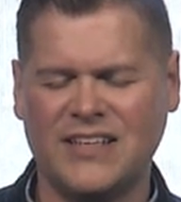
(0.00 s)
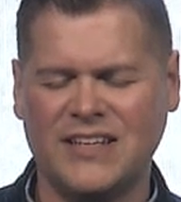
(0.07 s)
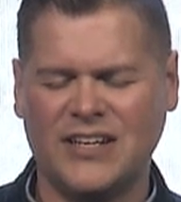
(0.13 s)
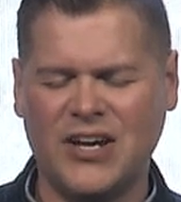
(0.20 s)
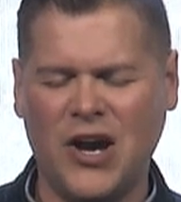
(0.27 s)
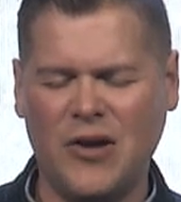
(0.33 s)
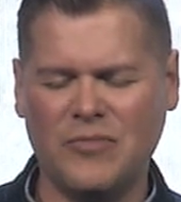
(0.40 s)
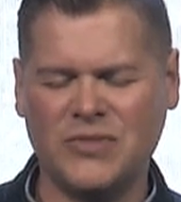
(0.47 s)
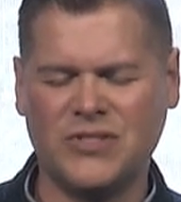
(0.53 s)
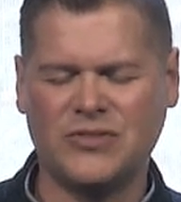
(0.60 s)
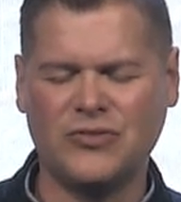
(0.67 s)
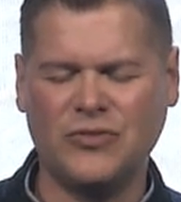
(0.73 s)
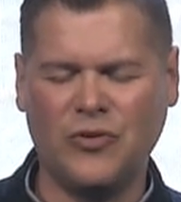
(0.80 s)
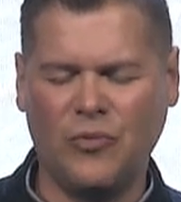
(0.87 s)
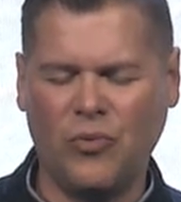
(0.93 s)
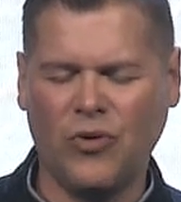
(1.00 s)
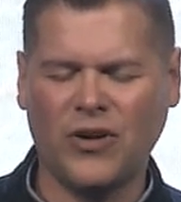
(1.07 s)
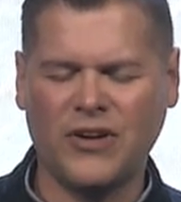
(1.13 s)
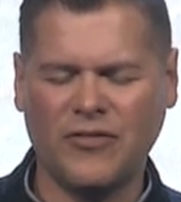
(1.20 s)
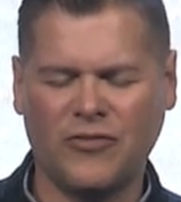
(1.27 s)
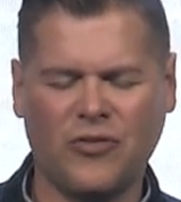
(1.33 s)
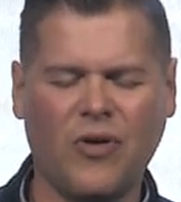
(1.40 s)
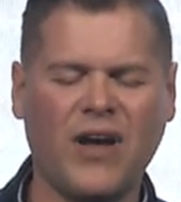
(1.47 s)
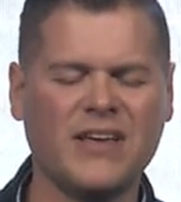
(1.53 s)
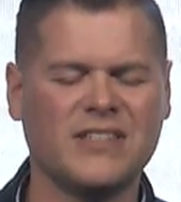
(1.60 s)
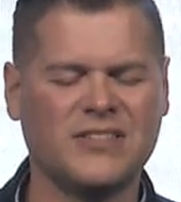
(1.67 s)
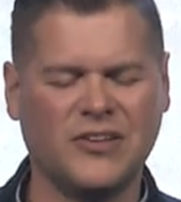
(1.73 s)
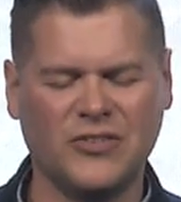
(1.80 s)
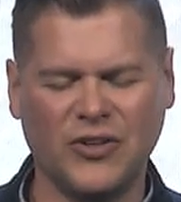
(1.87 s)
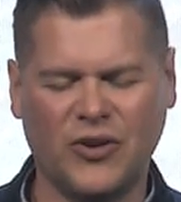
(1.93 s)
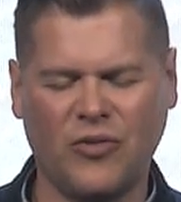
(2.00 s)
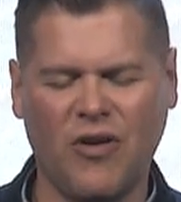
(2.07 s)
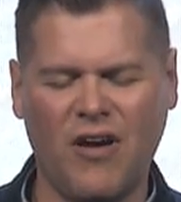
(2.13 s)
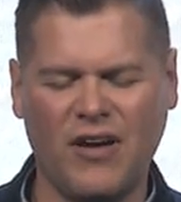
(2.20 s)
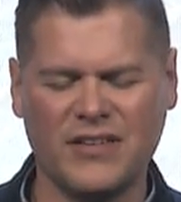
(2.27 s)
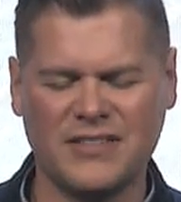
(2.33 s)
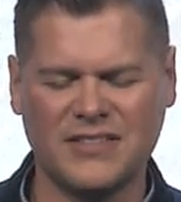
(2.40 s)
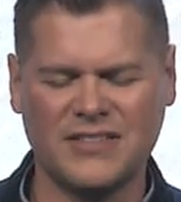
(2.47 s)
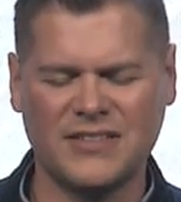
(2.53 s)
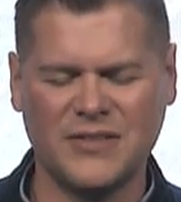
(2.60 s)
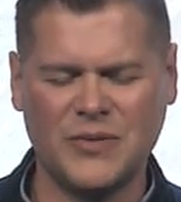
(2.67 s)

comes through the work of Christ on the cross.